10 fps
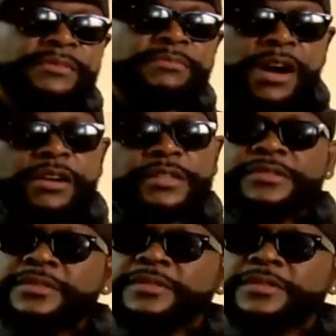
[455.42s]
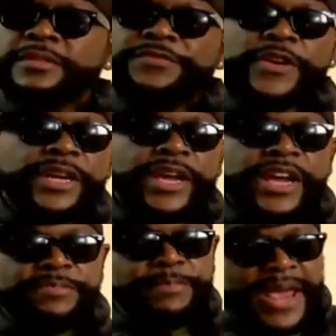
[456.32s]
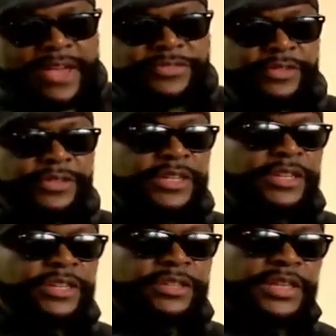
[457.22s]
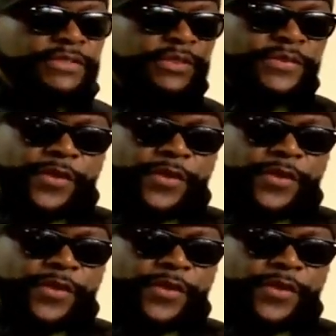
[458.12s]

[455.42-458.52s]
Marcus, the fake-ass pastor, leaving a